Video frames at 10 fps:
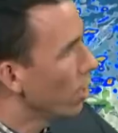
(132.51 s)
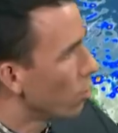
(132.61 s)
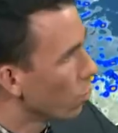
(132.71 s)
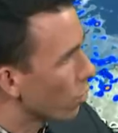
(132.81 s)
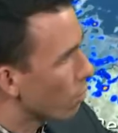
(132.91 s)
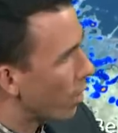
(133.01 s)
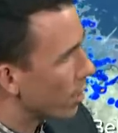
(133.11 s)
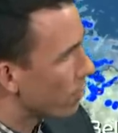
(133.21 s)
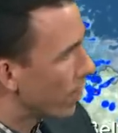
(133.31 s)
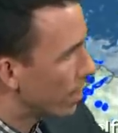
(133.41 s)
Northern
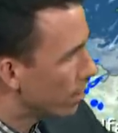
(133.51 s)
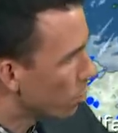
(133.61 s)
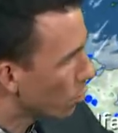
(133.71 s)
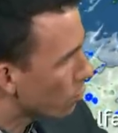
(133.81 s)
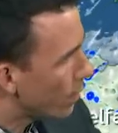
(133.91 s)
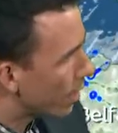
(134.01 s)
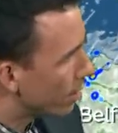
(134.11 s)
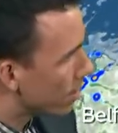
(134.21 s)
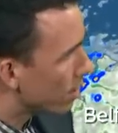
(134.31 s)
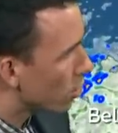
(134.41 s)
parts of England, North
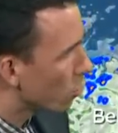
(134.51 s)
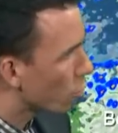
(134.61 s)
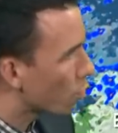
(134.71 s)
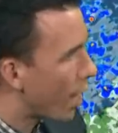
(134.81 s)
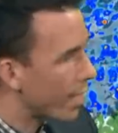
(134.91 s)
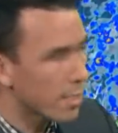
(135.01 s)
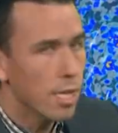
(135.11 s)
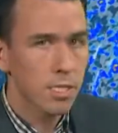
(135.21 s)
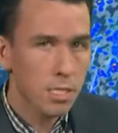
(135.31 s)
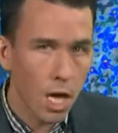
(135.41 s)
Midlands into North Wales.
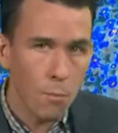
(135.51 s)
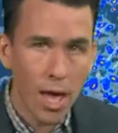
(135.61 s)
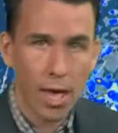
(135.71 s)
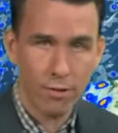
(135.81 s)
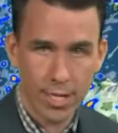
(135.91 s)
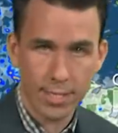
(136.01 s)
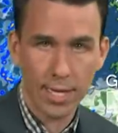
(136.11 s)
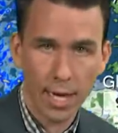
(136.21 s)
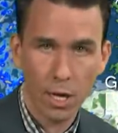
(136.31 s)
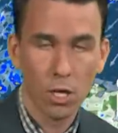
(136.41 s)
Some areas
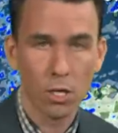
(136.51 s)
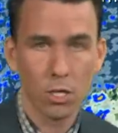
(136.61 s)
here